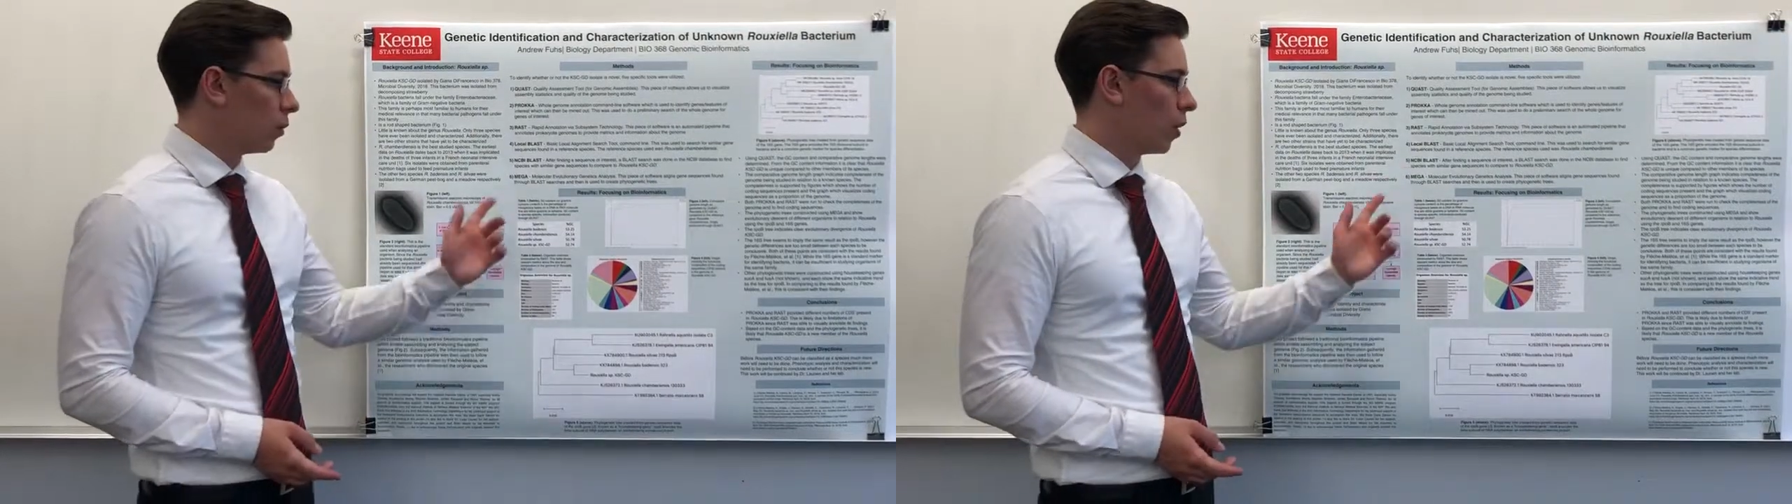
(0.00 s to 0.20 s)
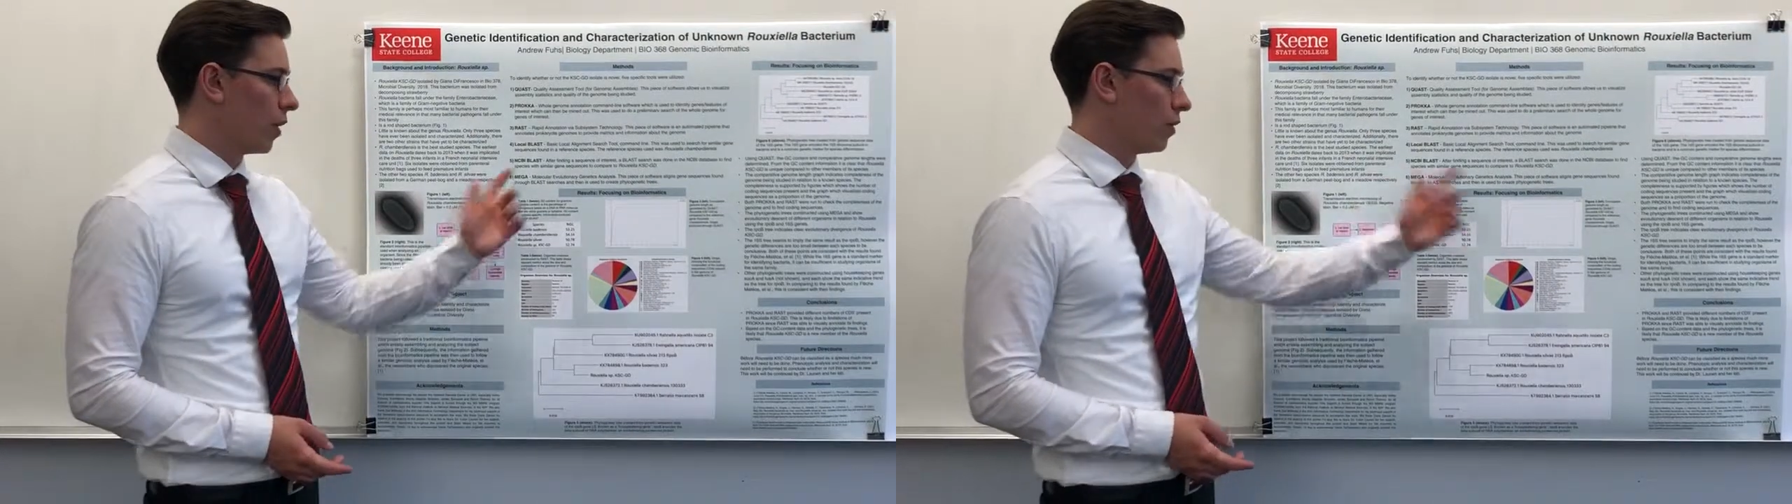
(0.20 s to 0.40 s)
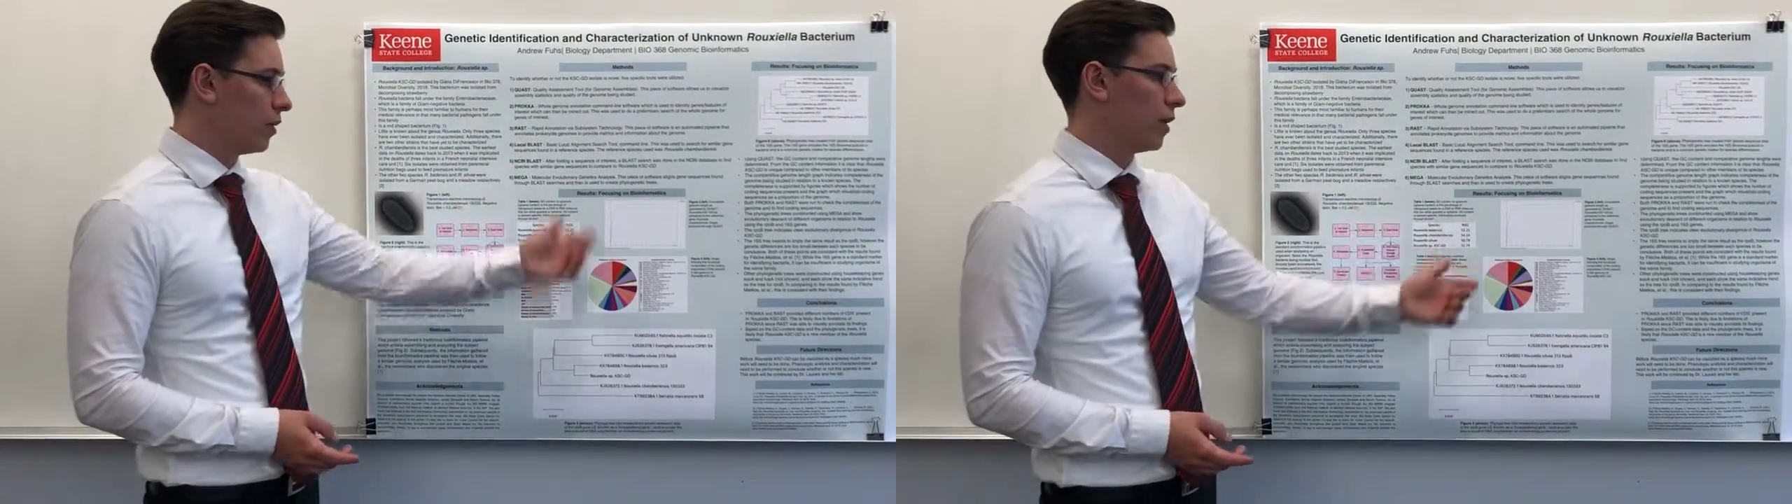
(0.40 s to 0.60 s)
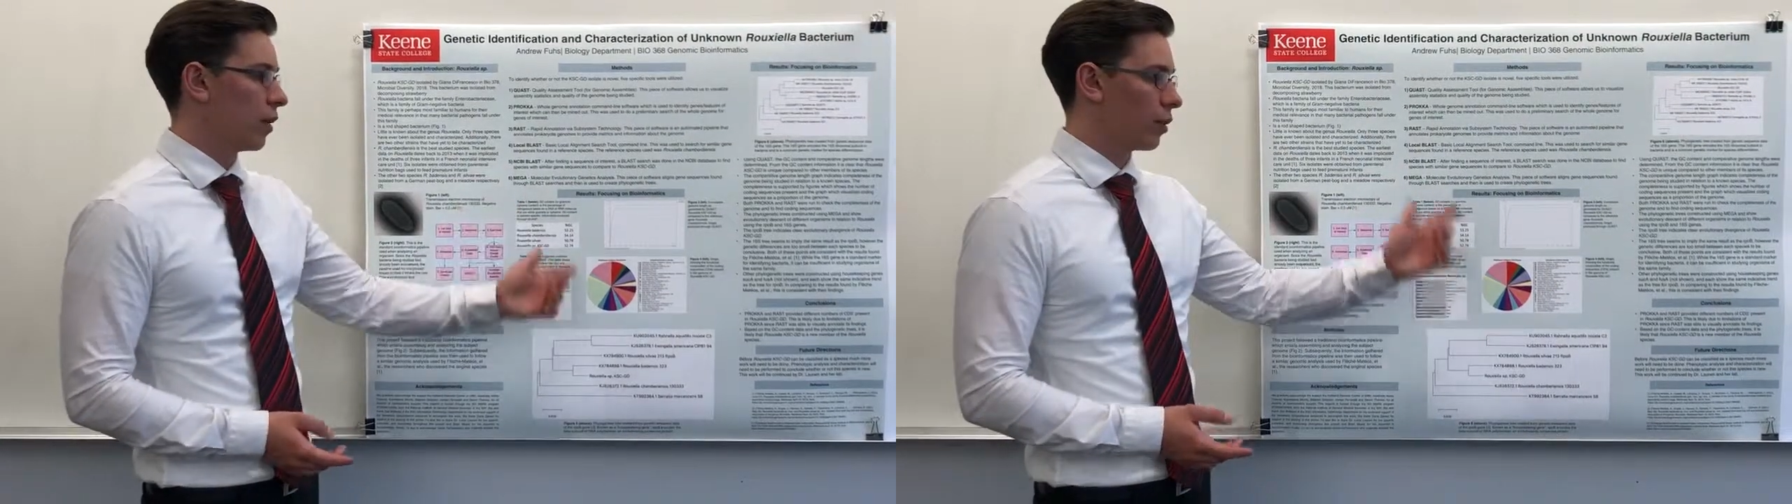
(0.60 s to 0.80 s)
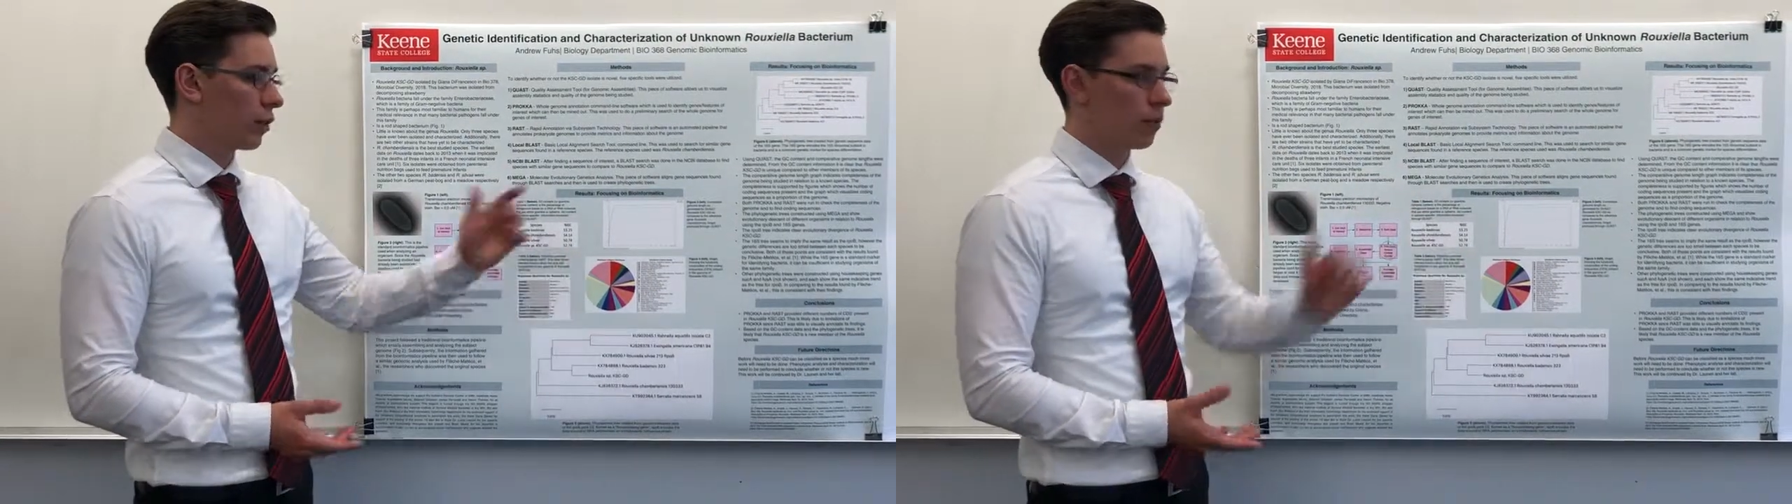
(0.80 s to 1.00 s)
what the
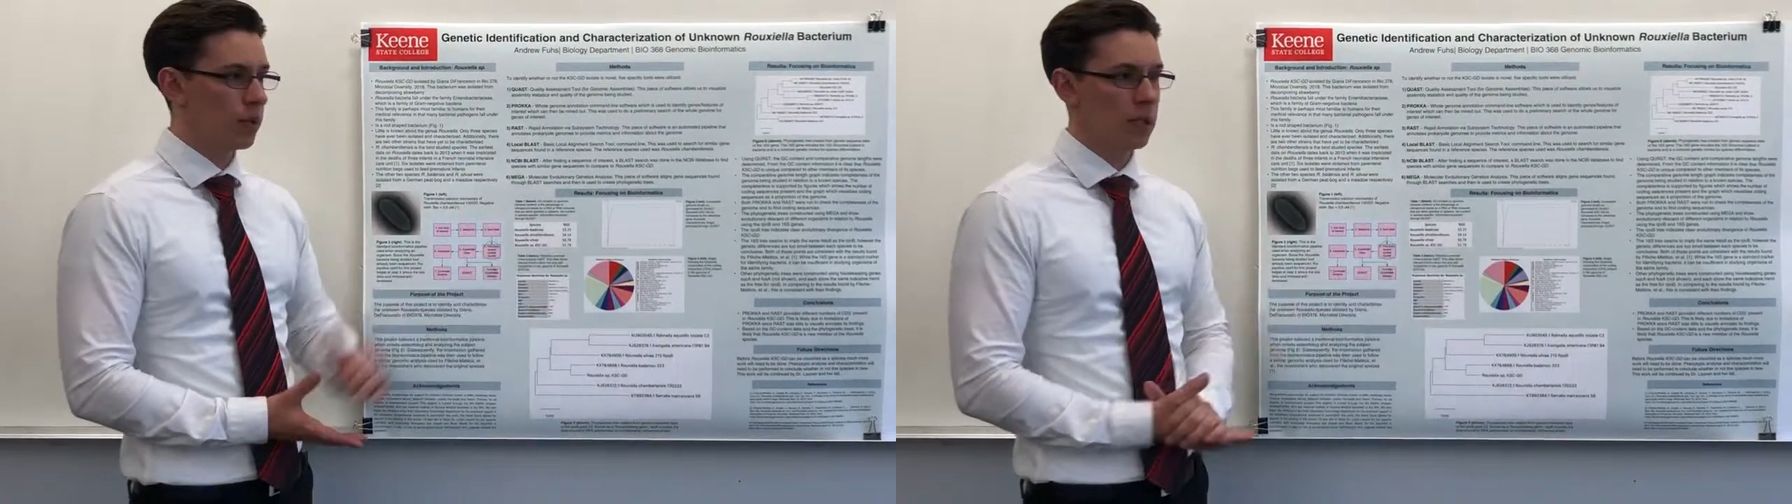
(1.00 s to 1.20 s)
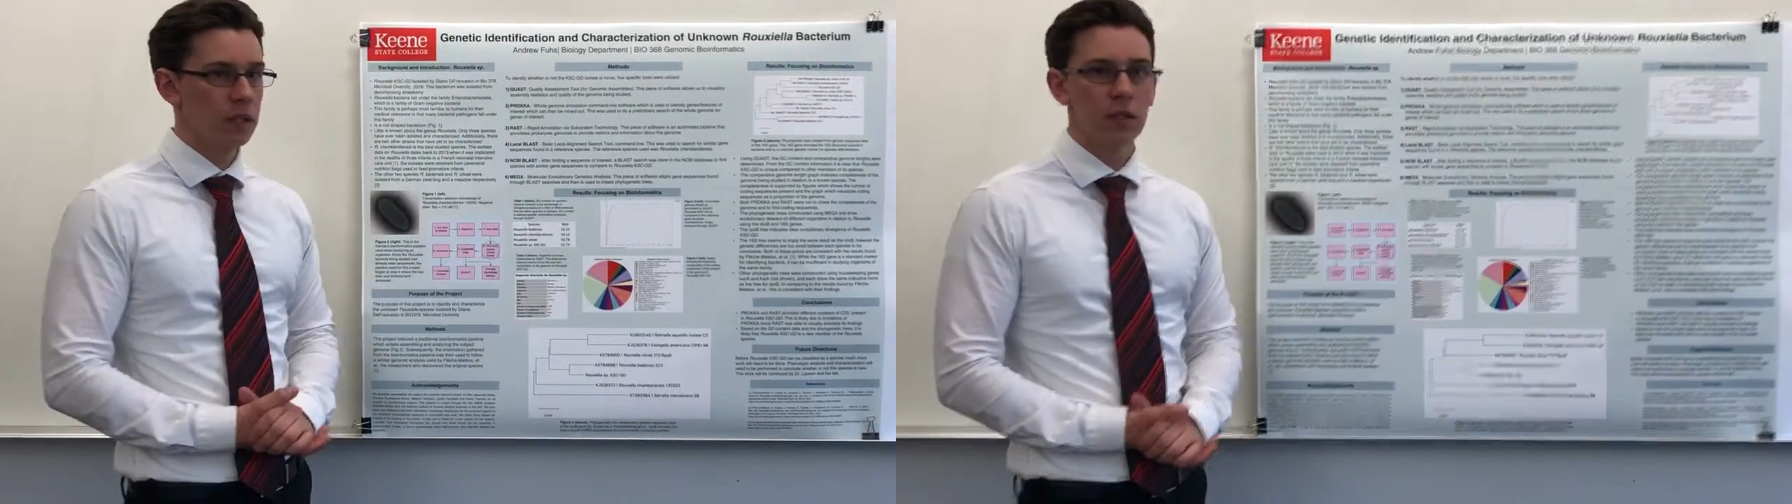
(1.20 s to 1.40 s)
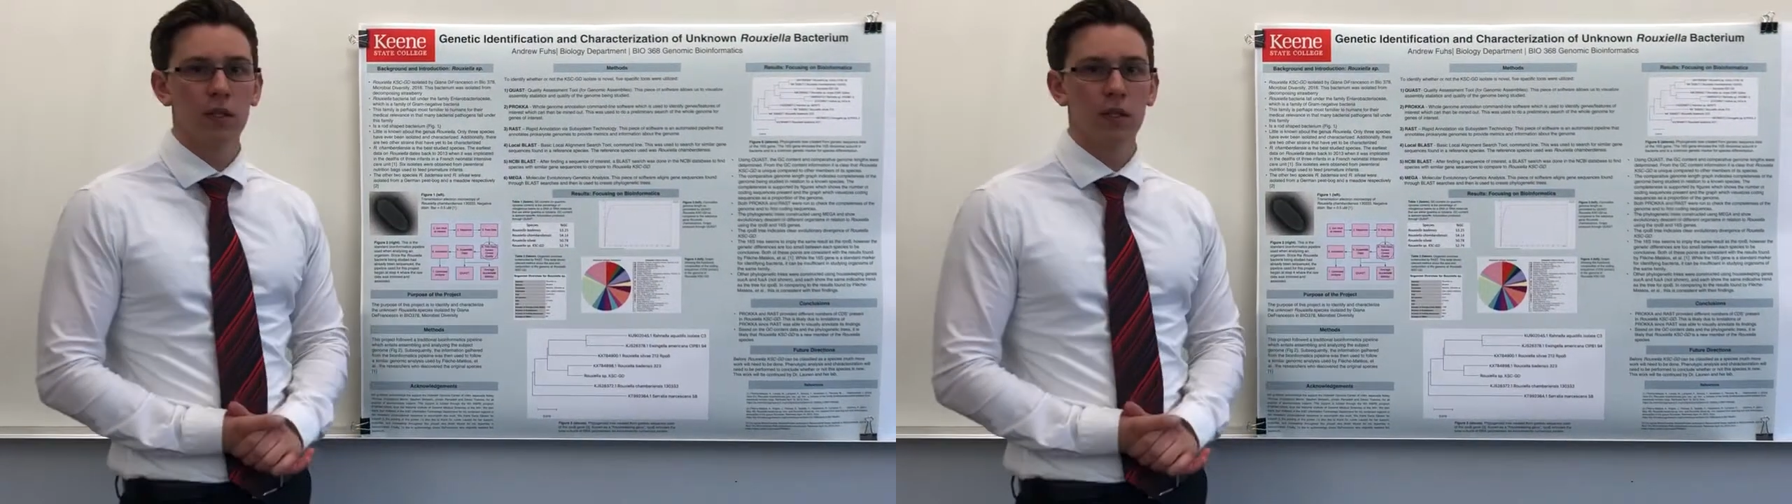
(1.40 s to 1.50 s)
other three